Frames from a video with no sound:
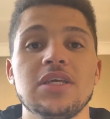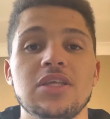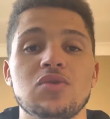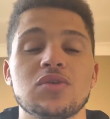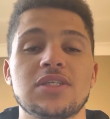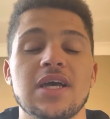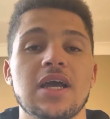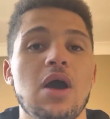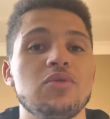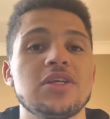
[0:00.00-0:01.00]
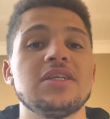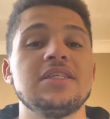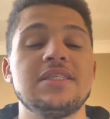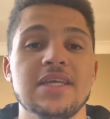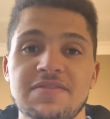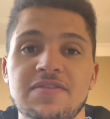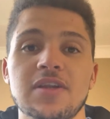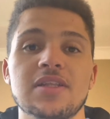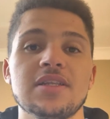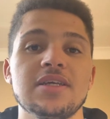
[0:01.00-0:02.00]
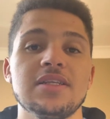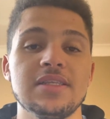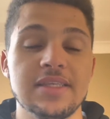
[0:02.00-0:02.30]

in your tank. I would definitely,